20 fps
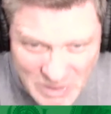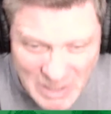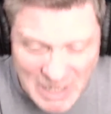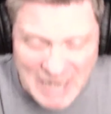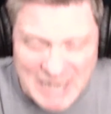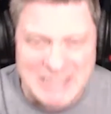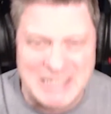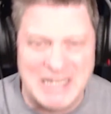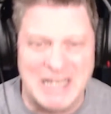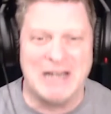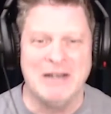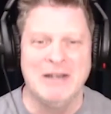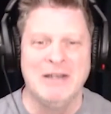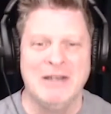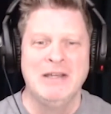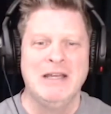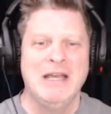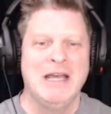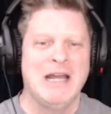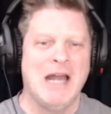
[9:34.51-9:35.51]
I did.
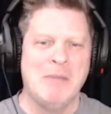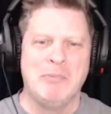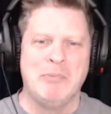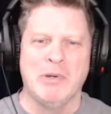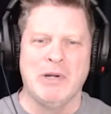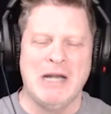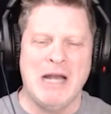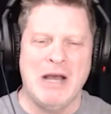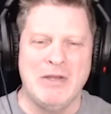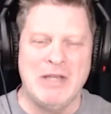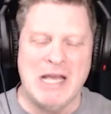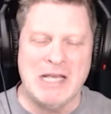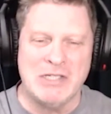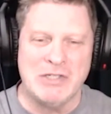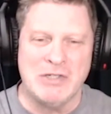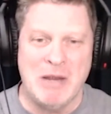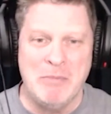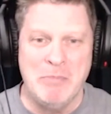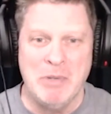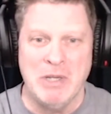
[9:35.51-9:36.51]
And I put it out
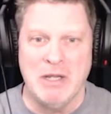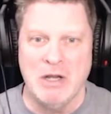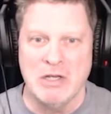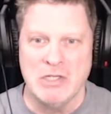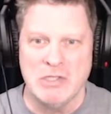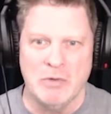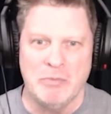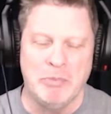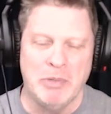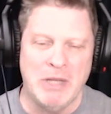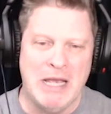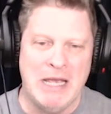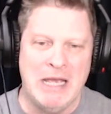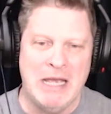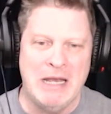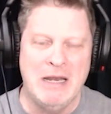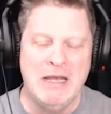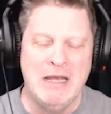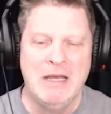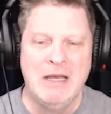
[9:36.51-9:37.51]
yesterday because they're
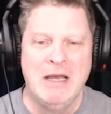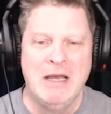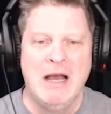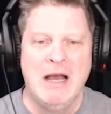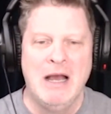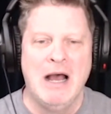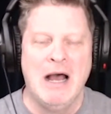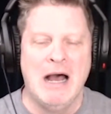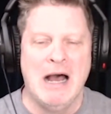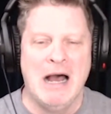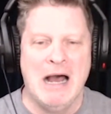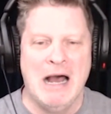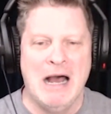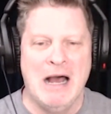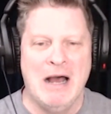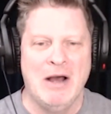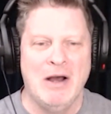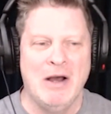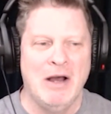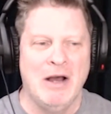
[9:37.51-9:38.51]
playing
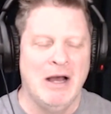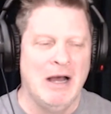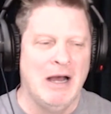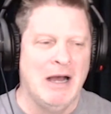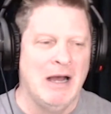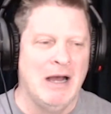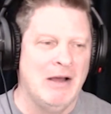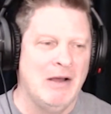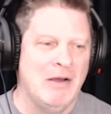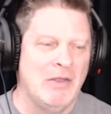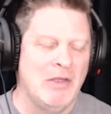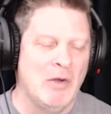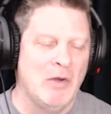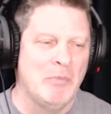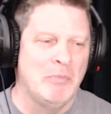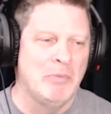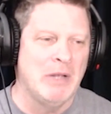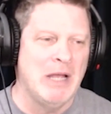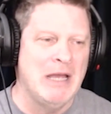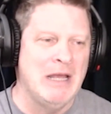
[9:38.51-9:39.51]

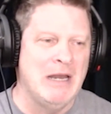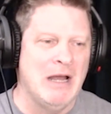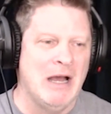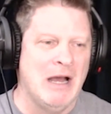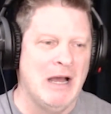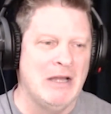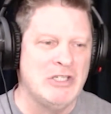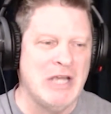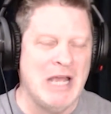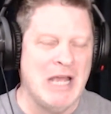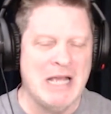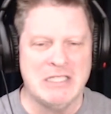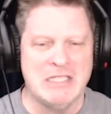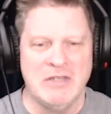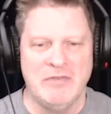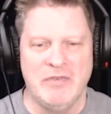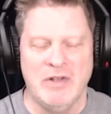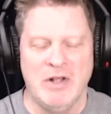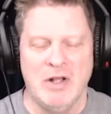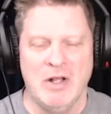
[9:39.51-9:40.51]

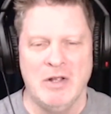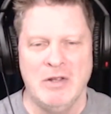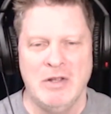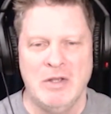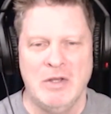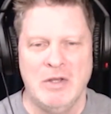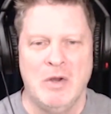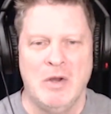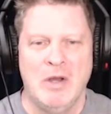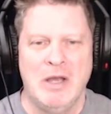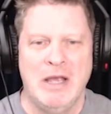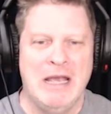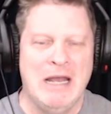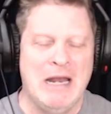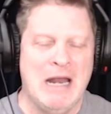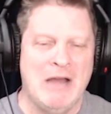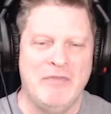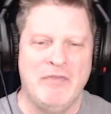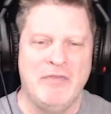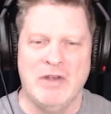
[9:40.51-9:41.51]
Jacksonville. And
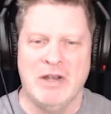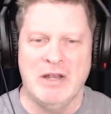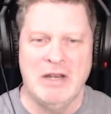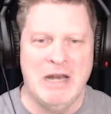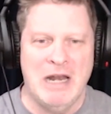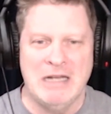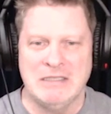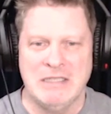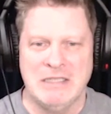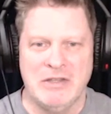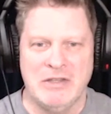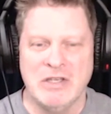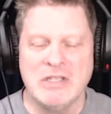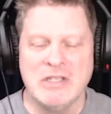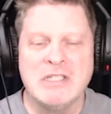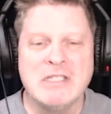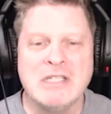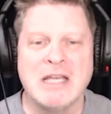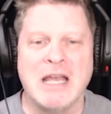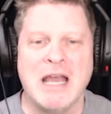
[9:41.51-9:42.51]
I said, this
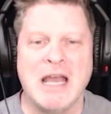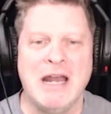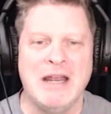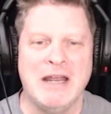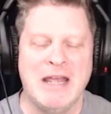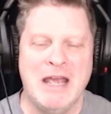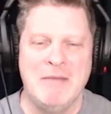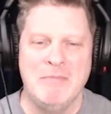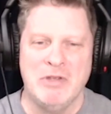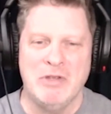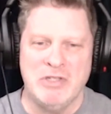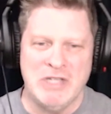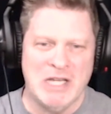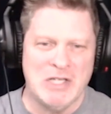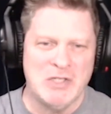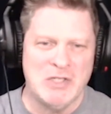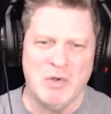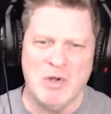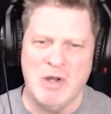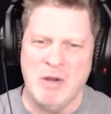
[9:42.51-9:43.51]
is the kind of game the
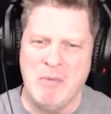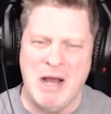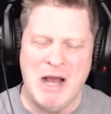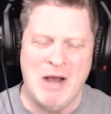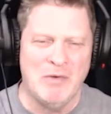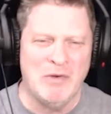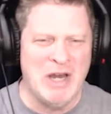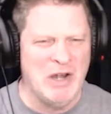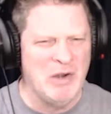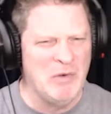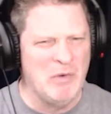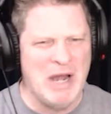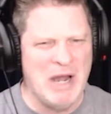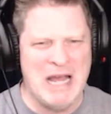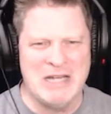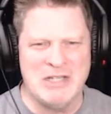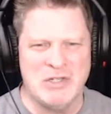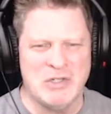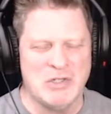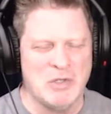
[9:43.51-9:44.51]
Jets will come out and Aaron
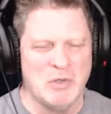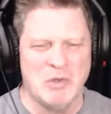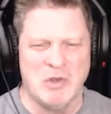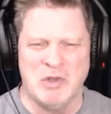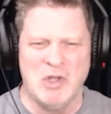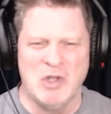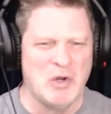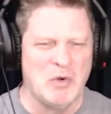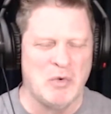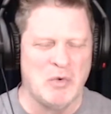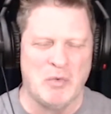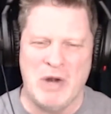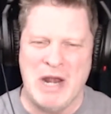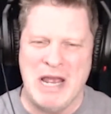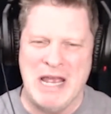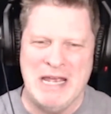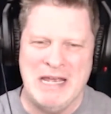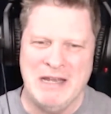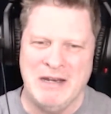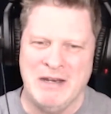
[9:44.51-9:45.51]
Rodgers will look
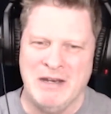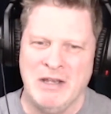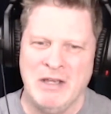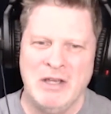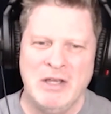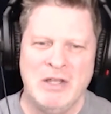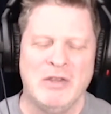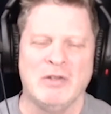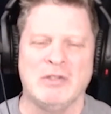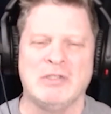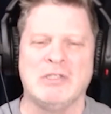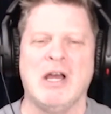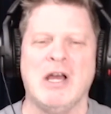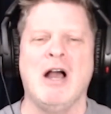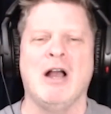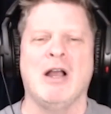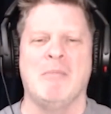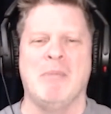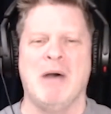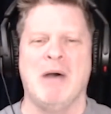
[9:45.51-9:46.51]
great. And they'll
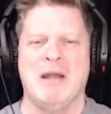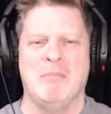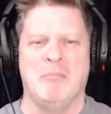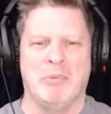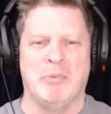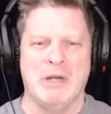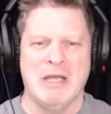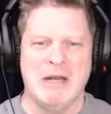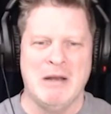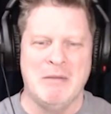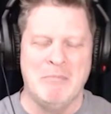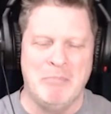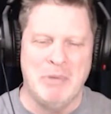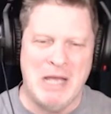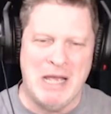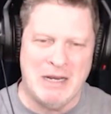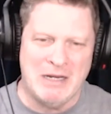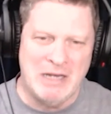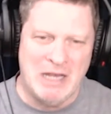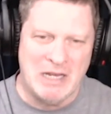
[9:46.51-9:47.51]
talk about it, bringing him
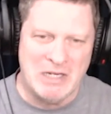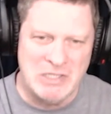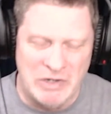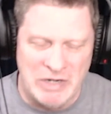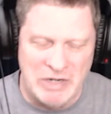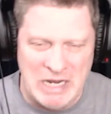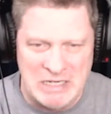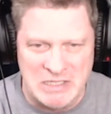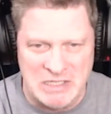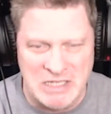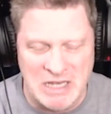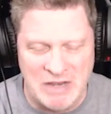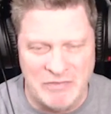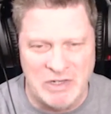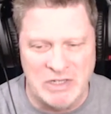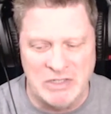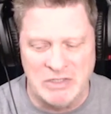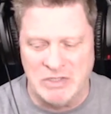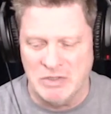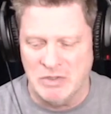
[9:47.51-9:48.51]
back next year at age
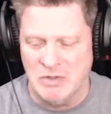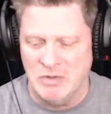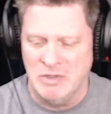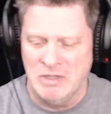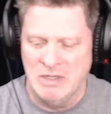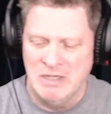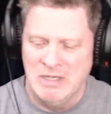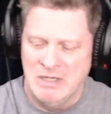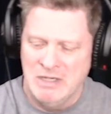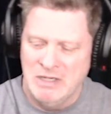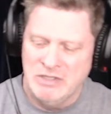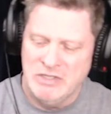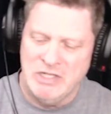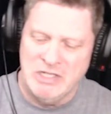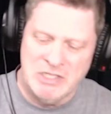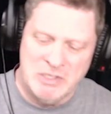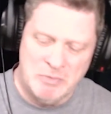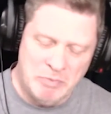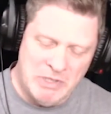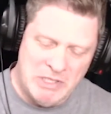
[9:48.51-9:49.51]
72.
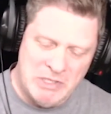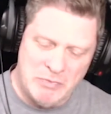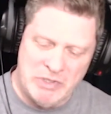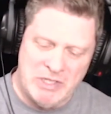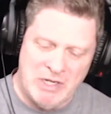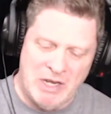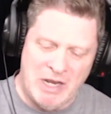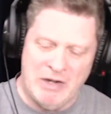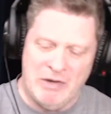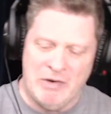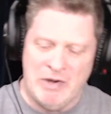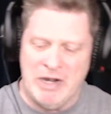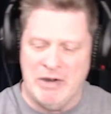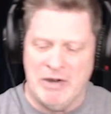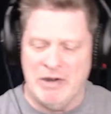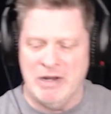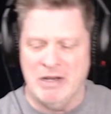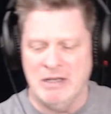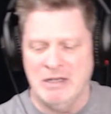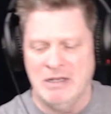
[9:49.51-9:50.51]
Jeez, please retire, Aaron.